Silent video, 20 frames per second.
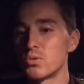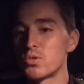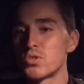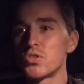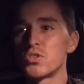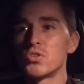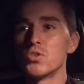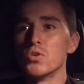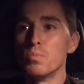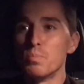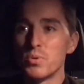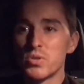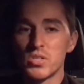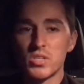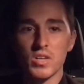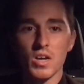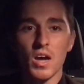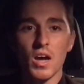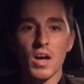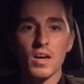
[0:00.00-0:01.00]

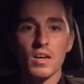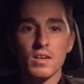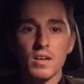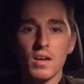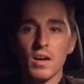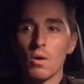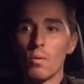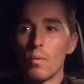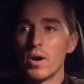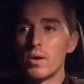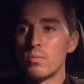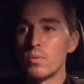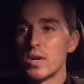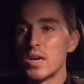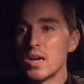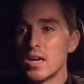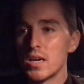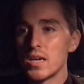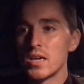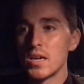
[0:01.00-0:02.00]
superstar. When we
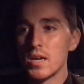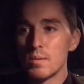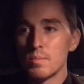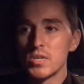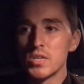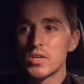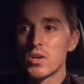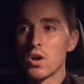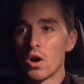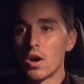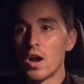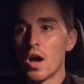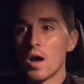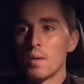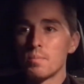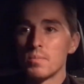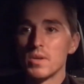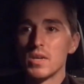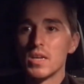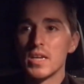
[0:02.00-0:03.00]
needed him, he got up,